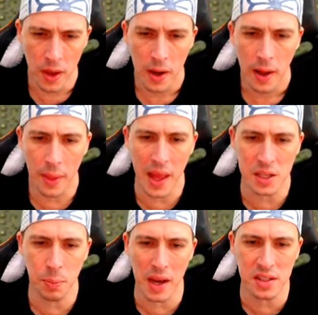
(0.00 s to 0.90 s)
and
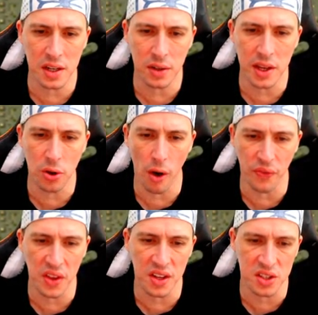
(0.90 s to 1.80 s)
that's basically
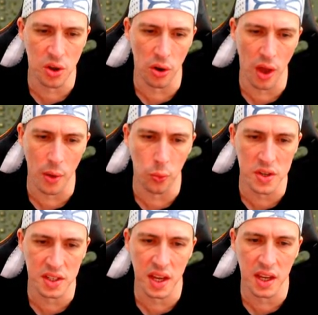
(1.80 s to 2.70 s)
coffee that's got, like,
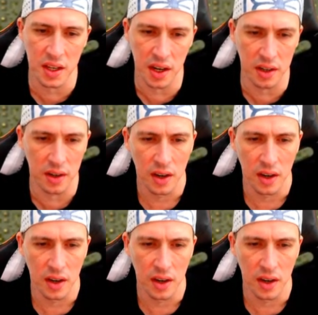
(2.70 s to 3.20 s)
whiskey in it.